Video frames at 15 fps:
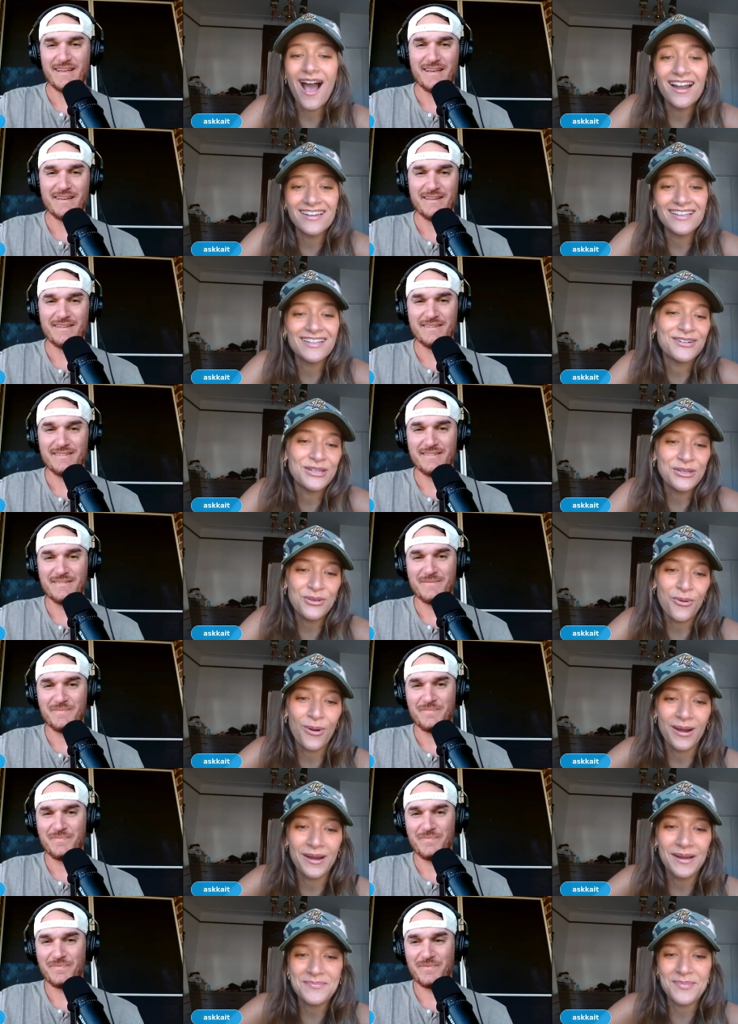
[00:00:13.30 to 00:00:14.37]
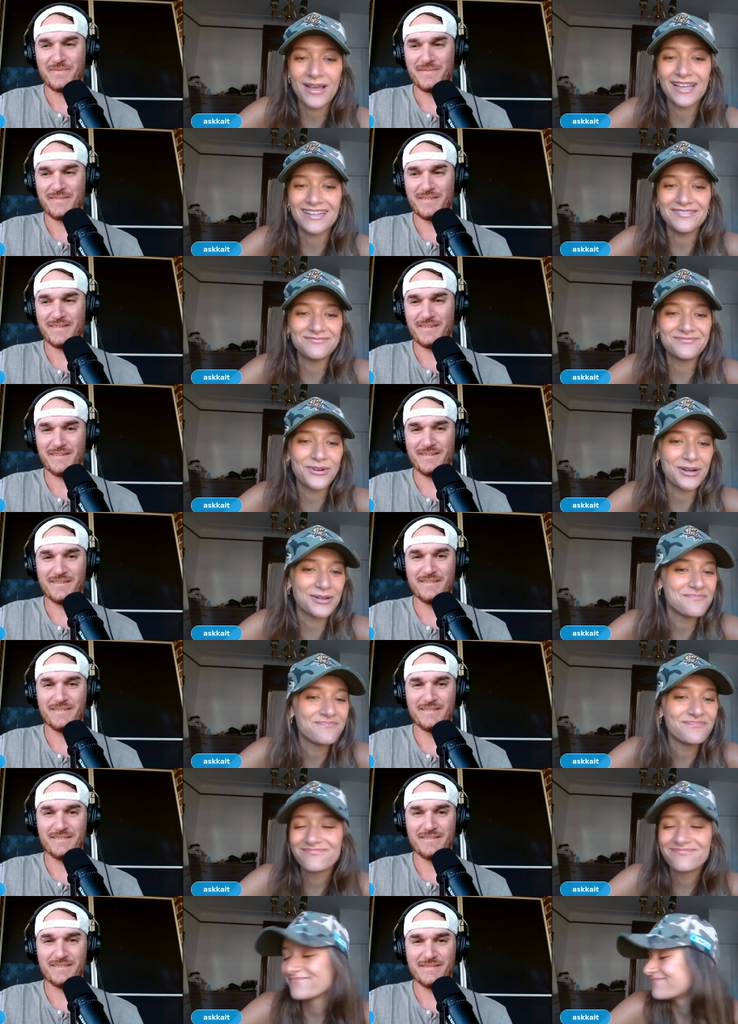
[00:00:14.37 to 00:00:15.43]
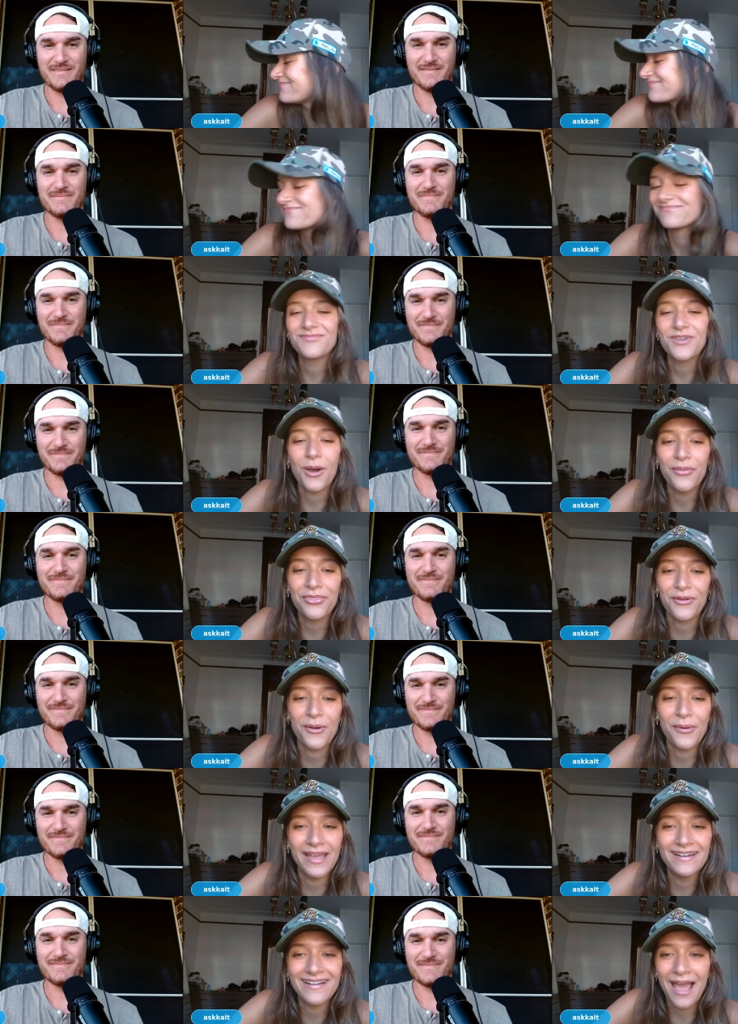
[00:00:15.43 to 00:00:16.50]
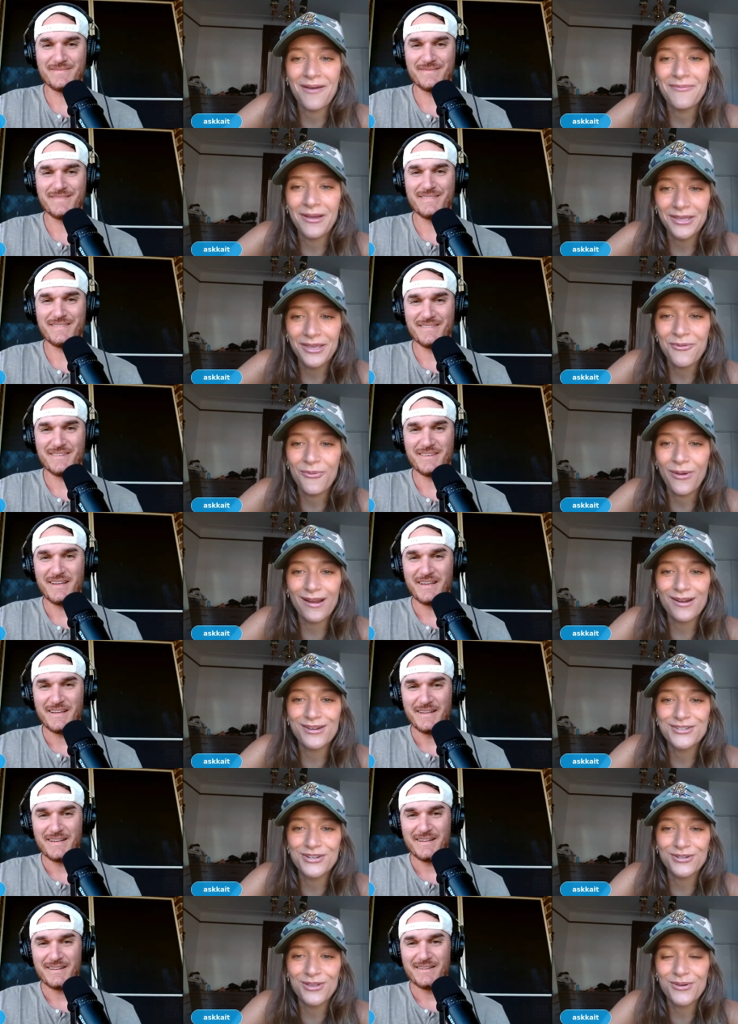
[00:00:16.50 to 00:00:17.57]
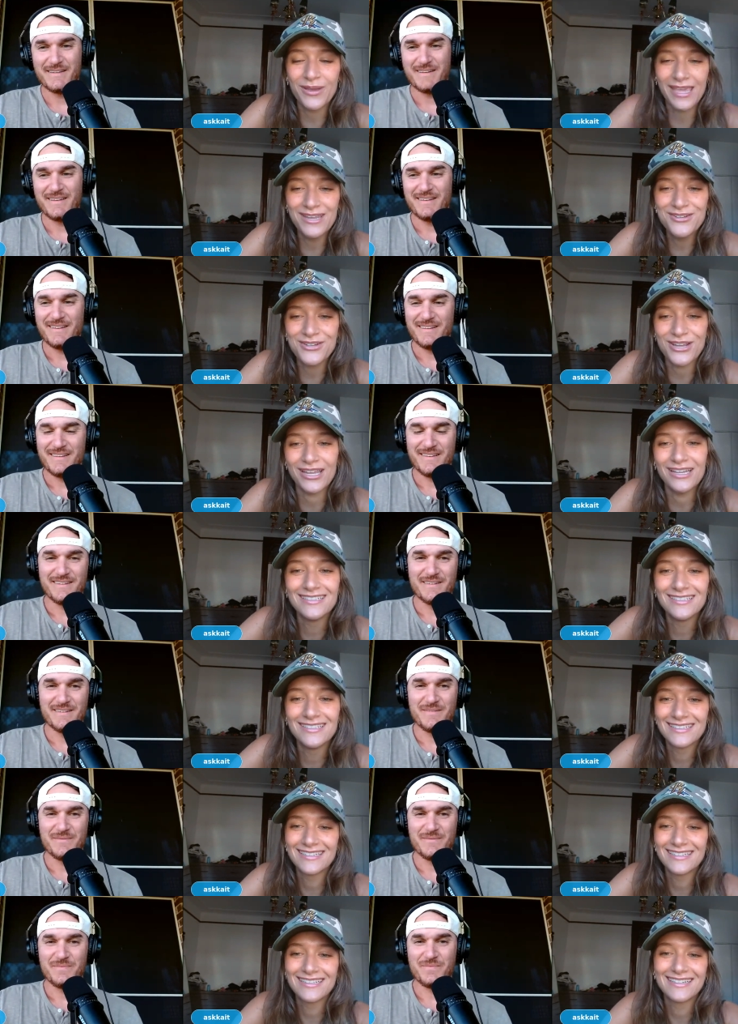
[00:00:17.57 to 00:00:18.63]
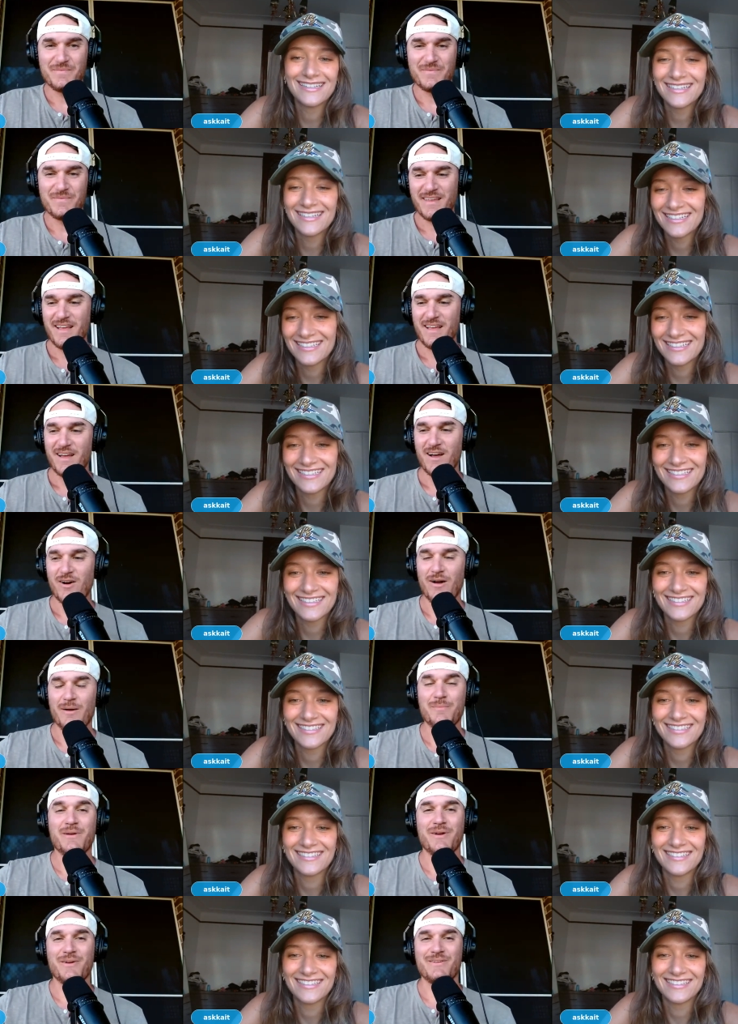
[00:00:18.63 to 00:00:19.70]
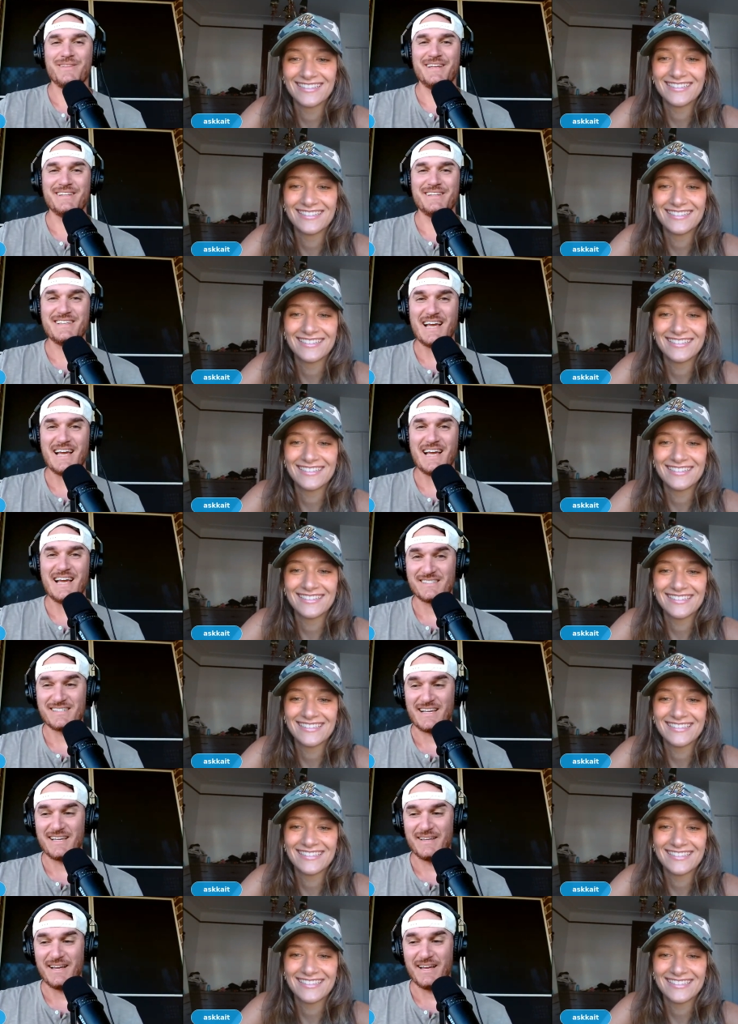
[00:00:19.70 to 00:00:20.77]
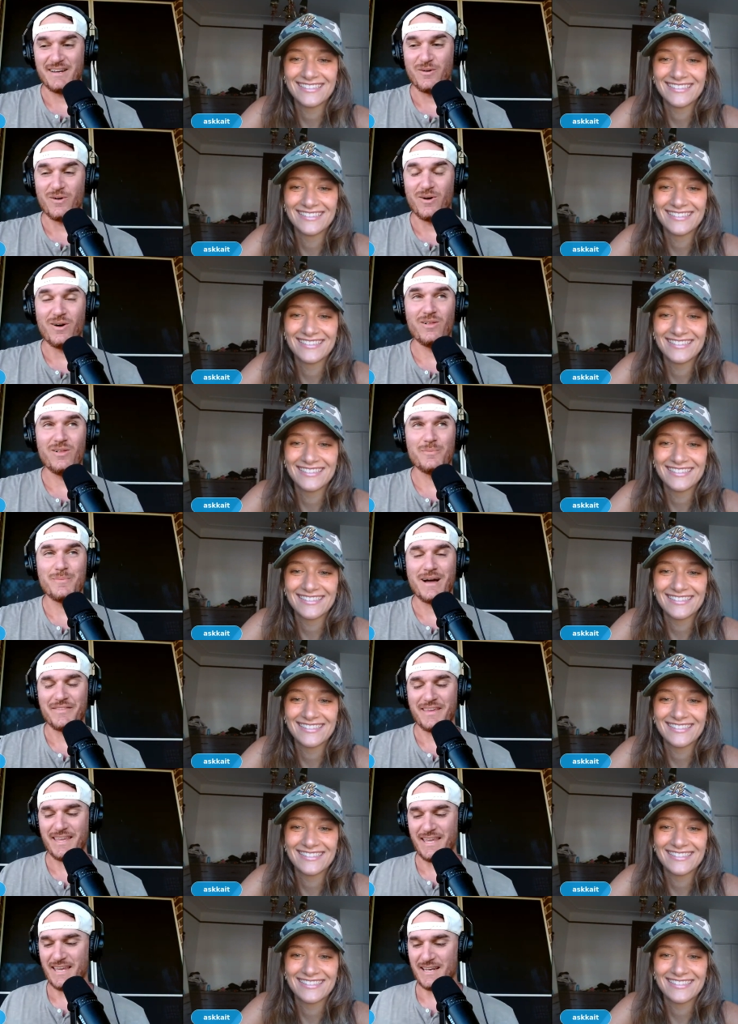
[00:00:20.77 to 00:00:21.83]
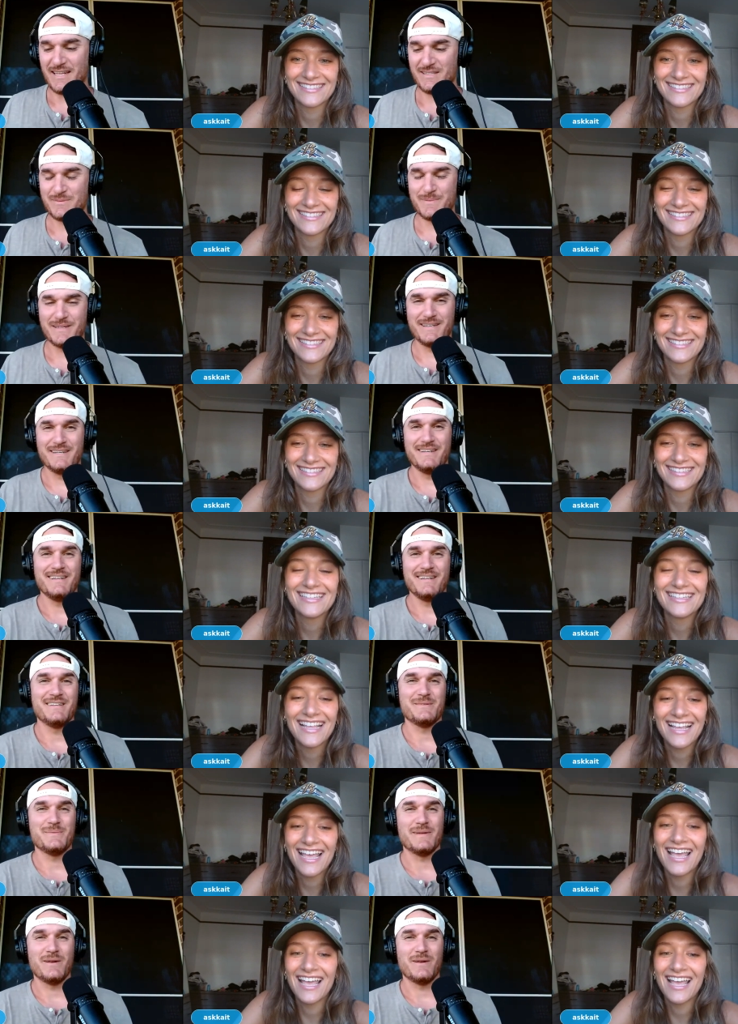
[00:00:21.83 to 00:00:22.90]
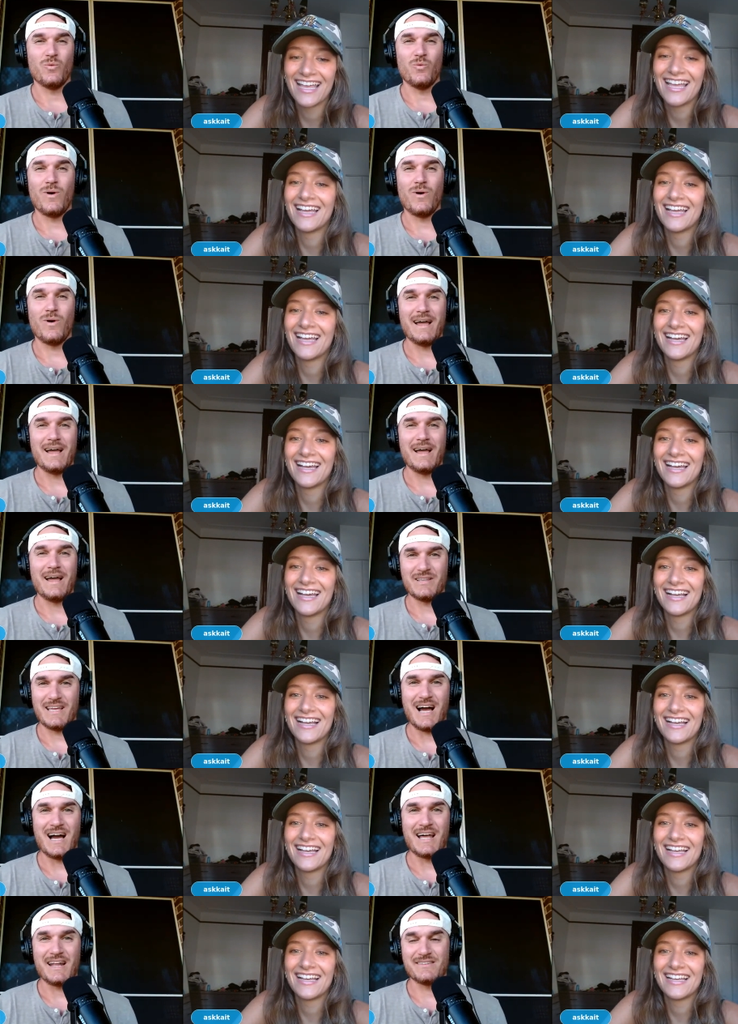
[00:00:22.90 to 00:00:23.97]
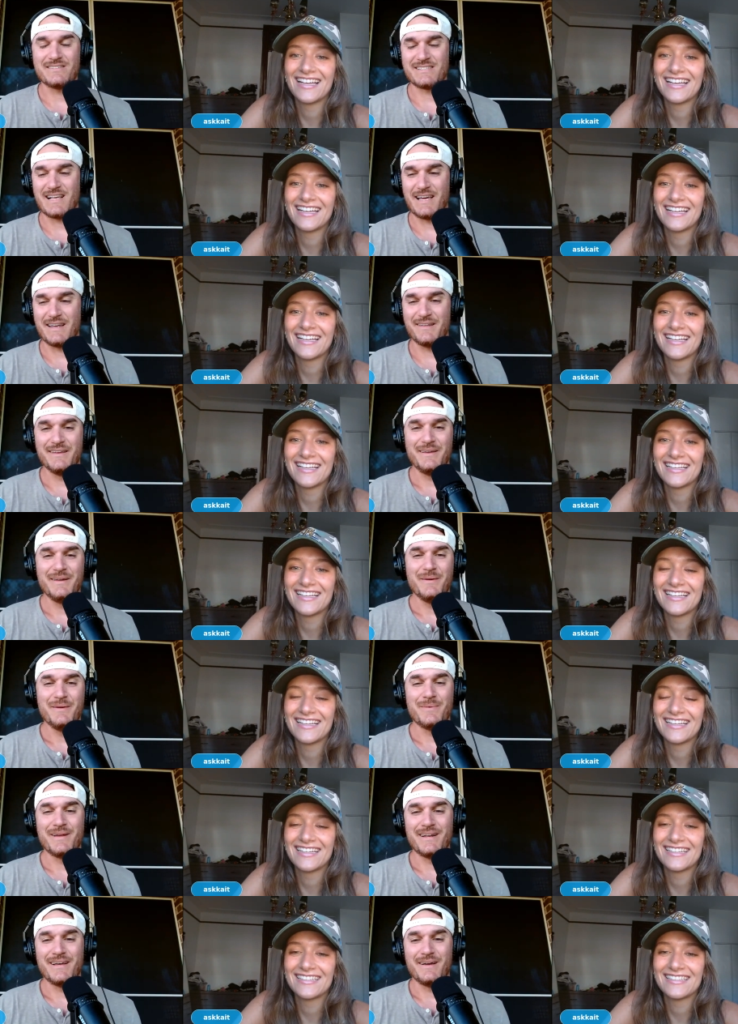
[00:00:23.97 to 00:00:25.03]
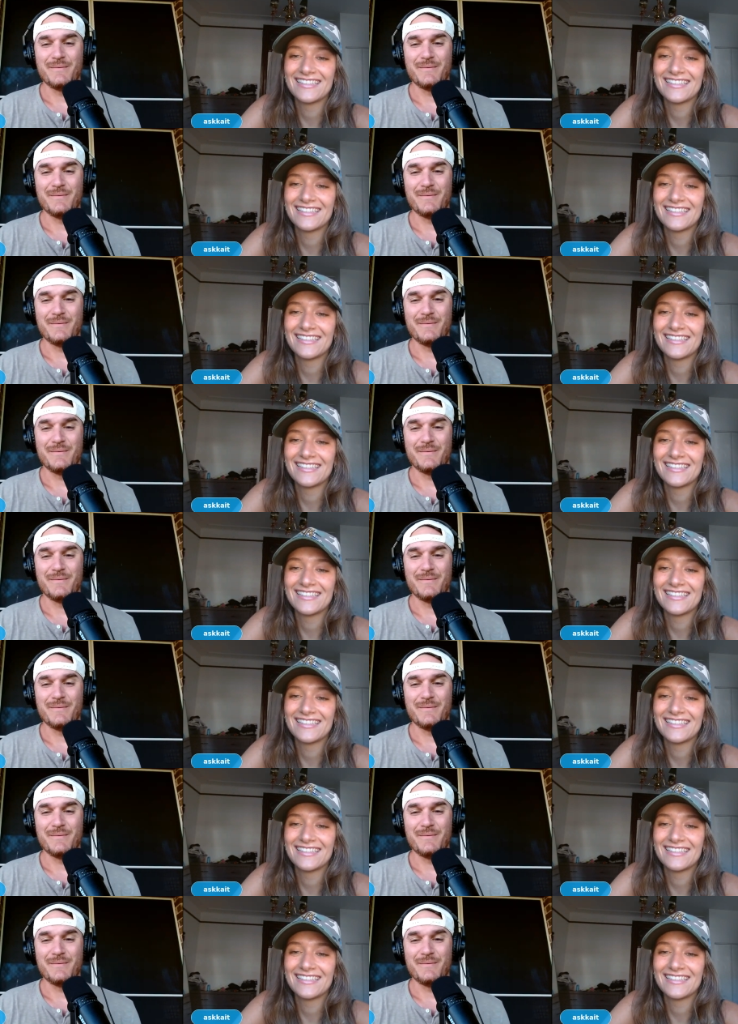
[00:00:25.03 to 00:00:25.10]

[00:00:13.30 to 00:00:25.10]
Speaker 1: hot here in New York, but we're going through it. How about you? Where is your location?
Speaker 2: Oh, I'm currently in Texas. I, I know all about the heat. It's been it's been wildly hot outside, but